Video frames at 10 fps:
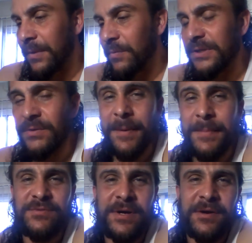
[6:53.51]
We'll see what
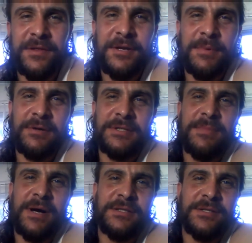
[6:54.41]
happens right here on the Double RT
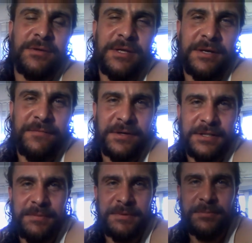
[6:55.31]
Boxing Show. Thank you for your time and